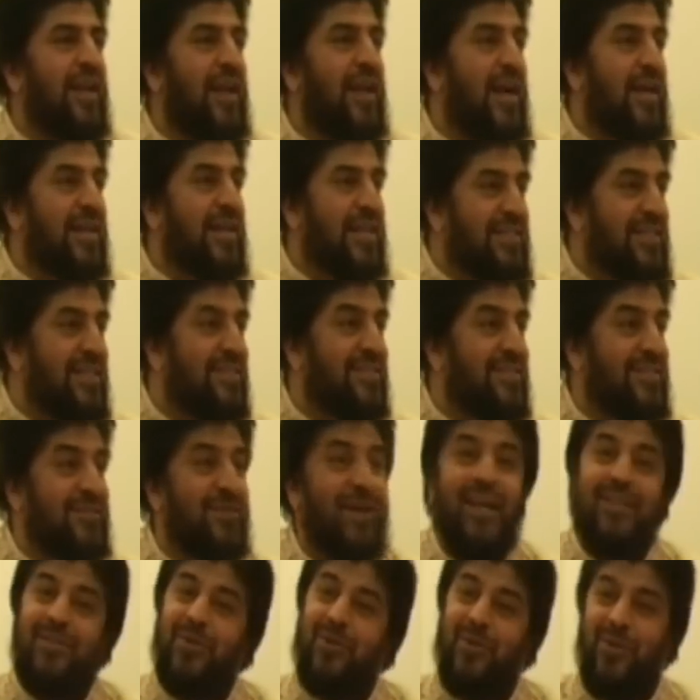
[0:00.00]
art, and this is,
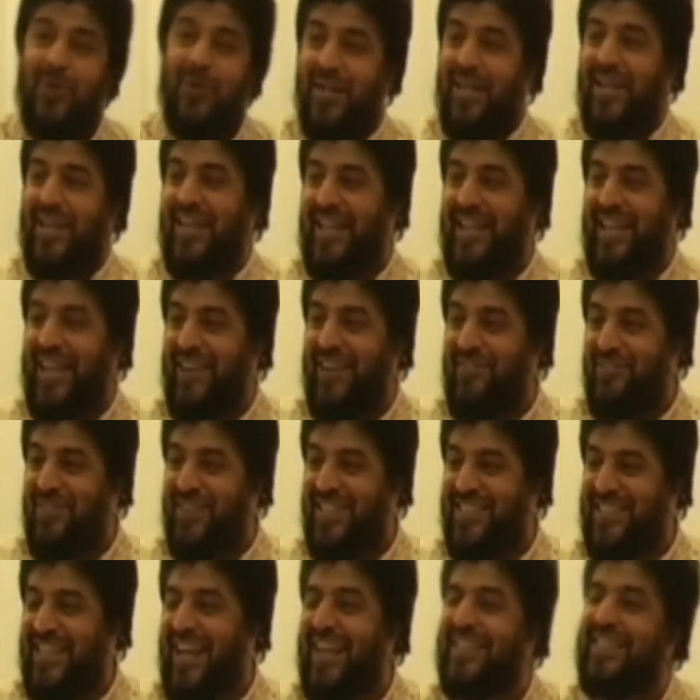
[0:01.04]
I thought, okay, he gave me
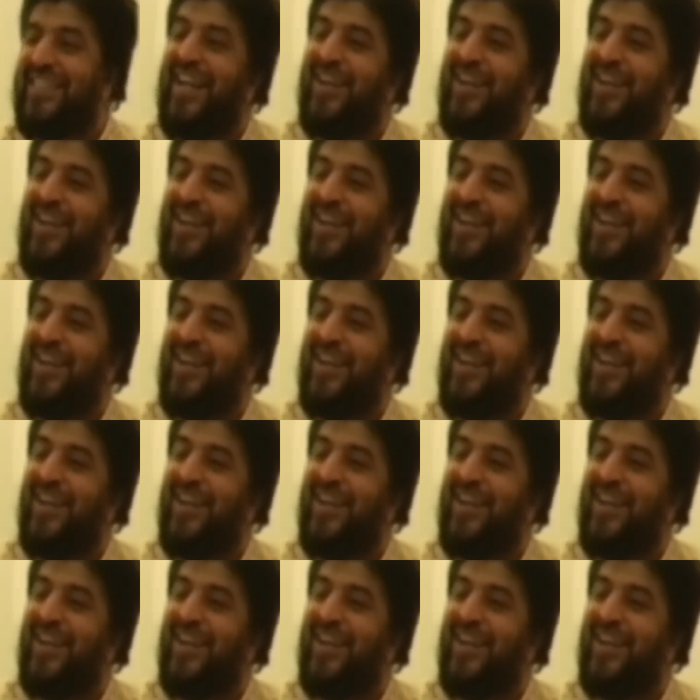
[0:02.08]
the chance,